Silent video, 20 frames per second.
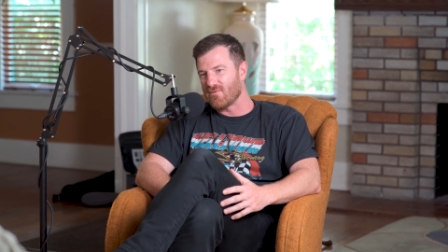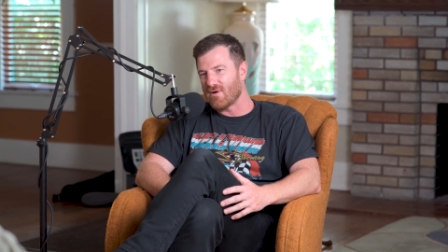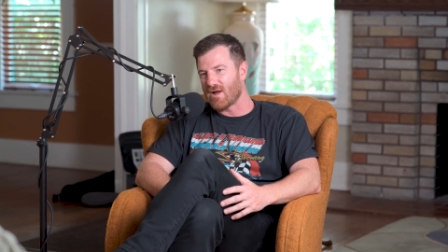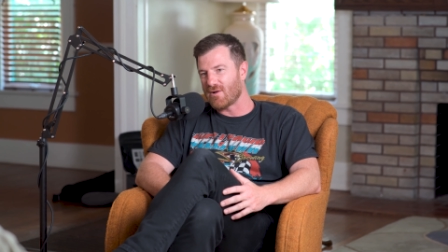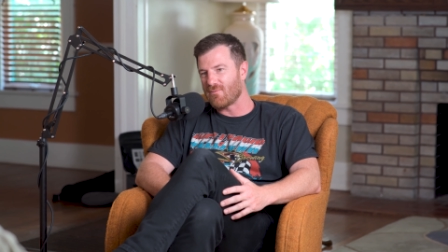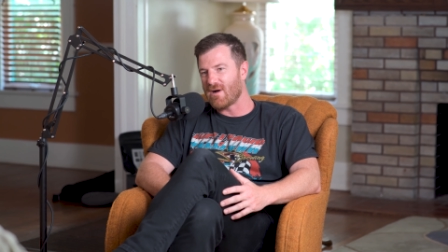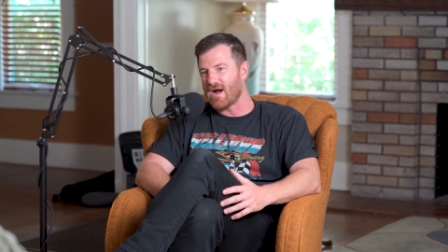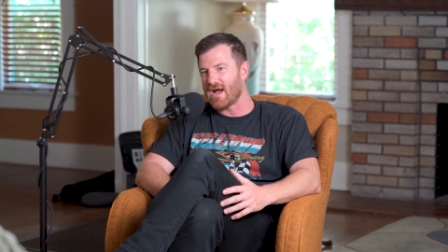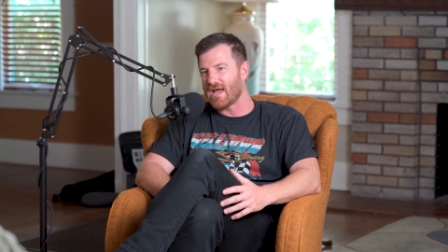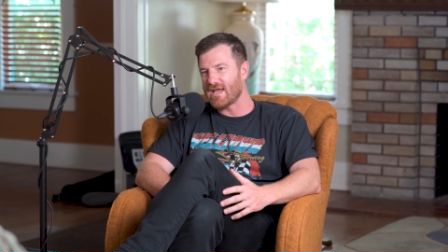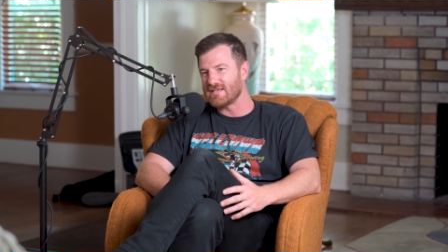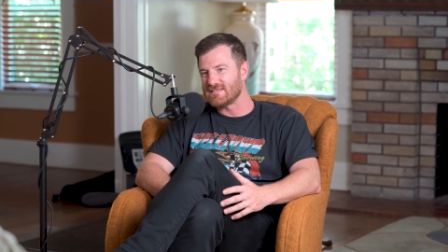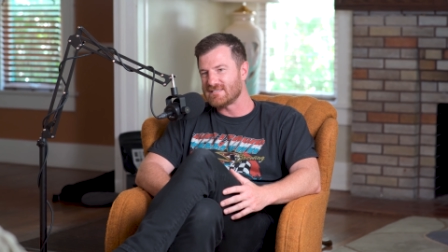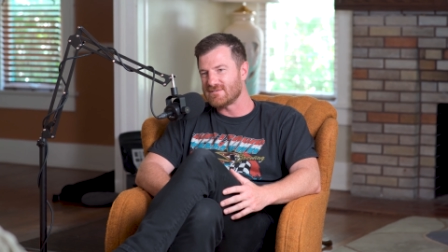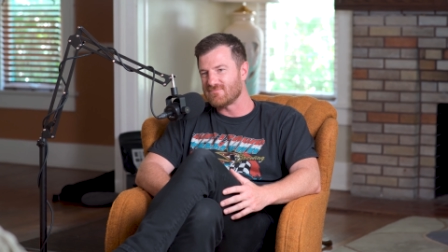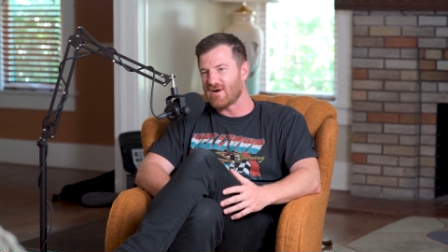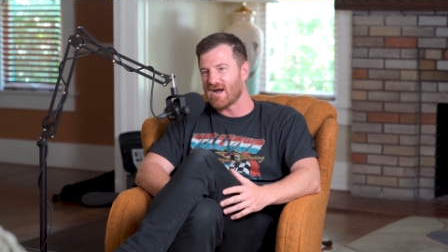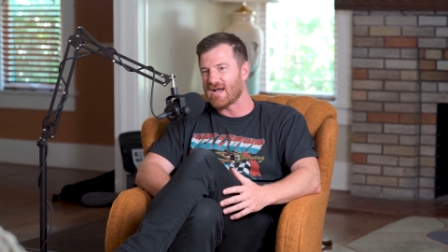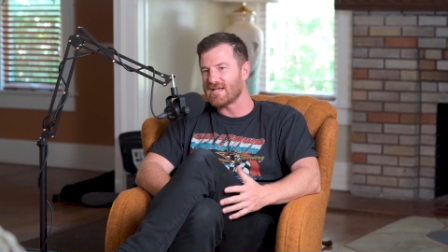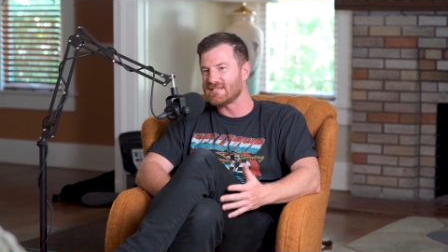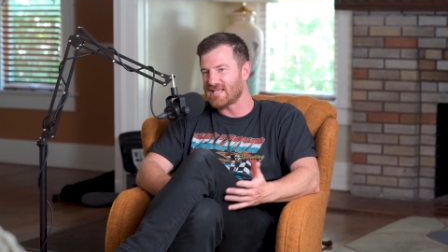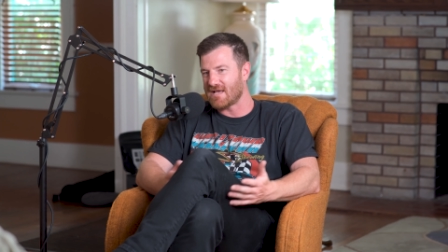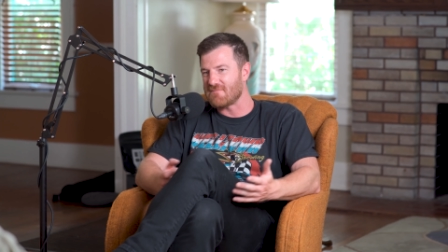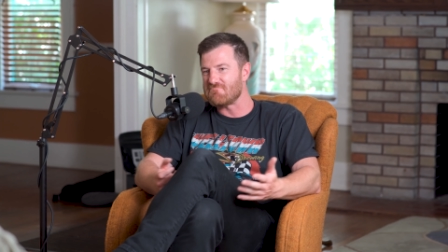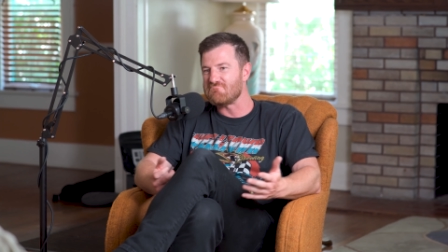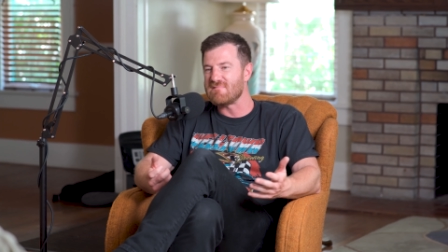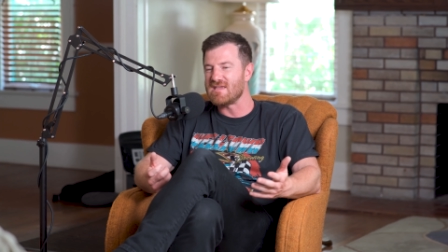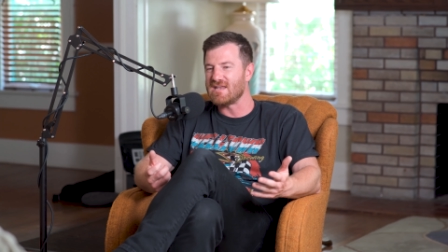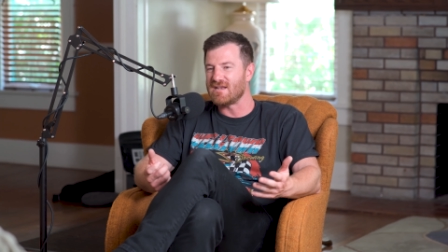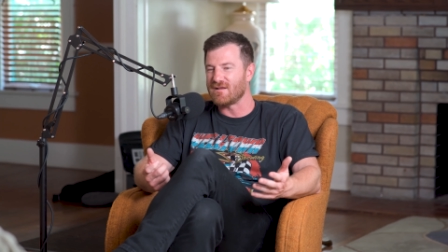Like why is why is that
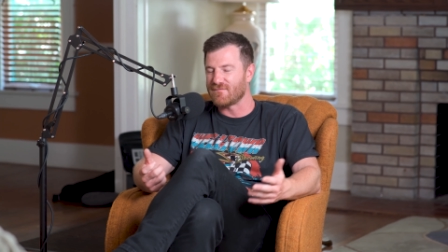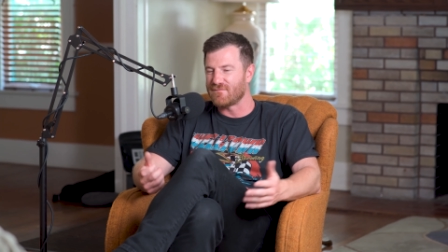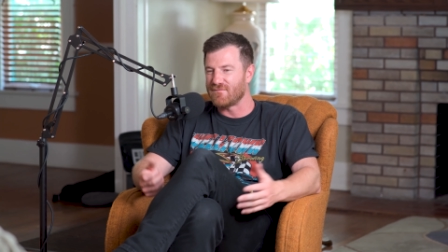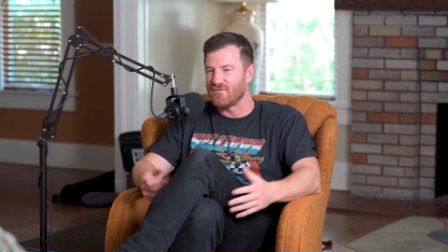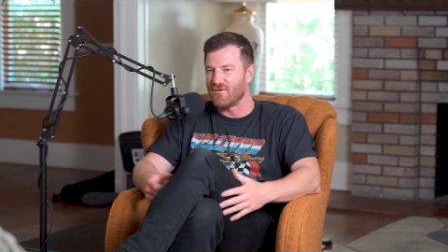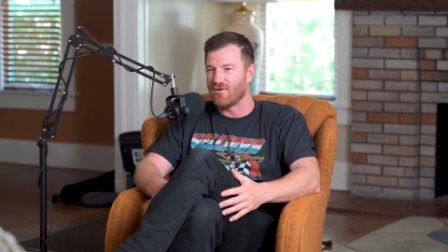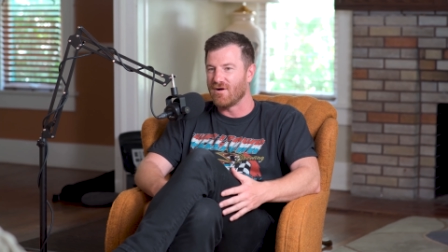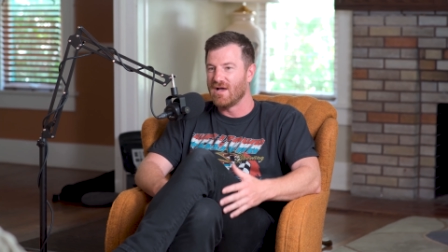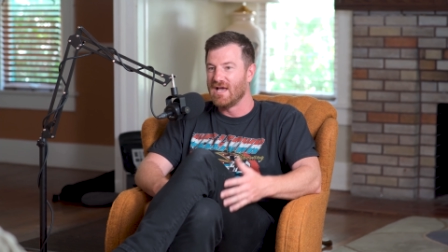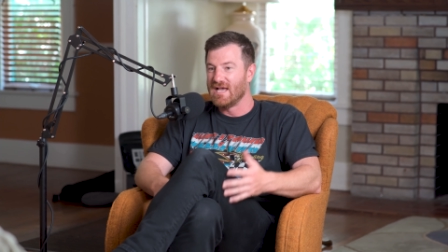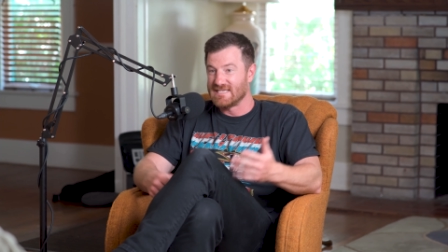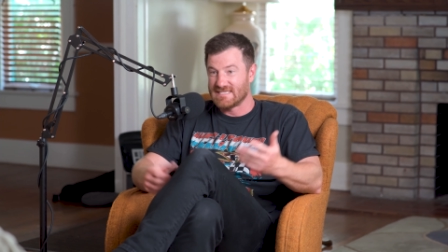meaningful?